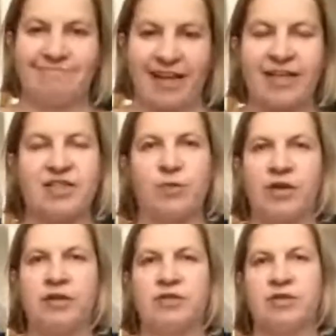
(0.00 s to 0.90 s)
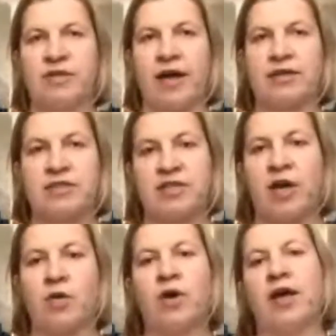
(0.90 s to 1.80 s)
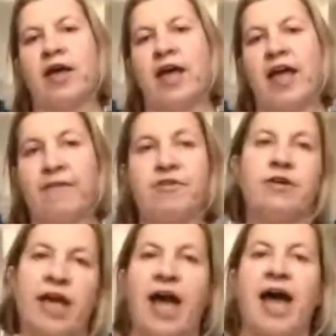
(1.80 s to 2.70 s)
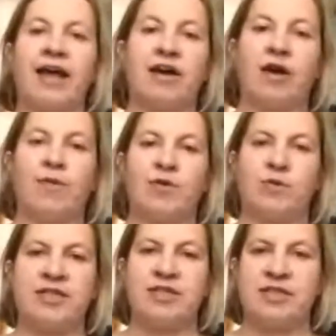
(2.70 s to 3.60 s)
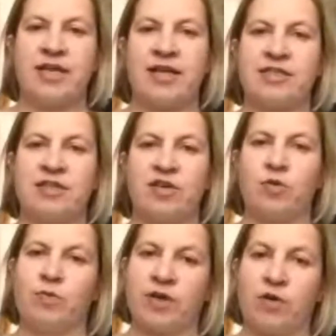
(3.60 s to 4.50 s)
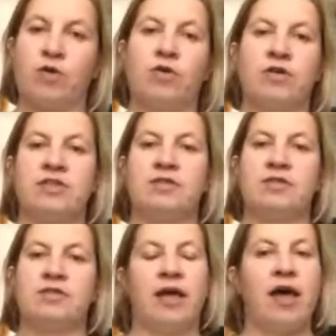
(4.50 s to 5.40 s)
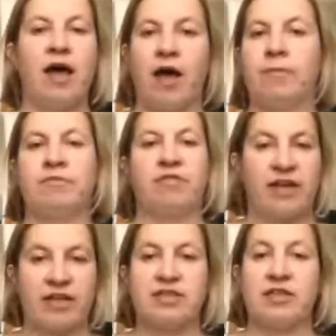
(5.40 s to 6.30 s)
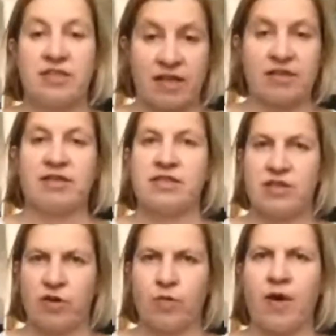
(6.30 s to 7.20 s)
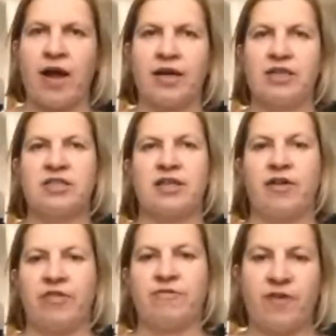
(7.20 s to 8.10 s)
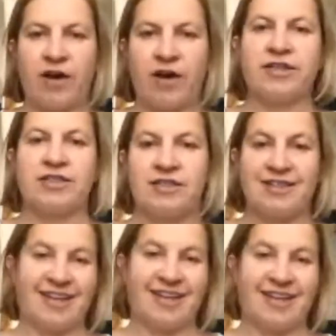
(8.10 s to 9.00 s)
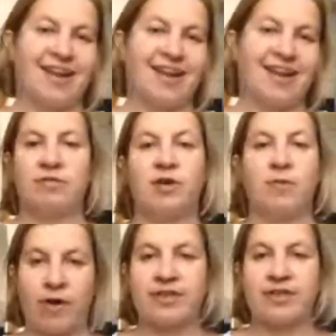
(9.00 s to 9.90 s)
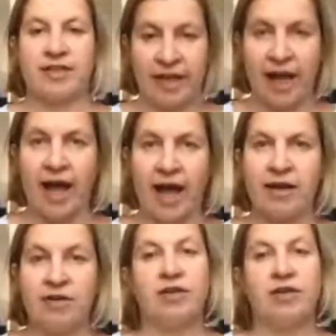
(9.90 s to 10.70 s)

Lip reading: data when you do that. So if you can, I would always suggest that you record things such as ethnicity or age at the finest level you practically can.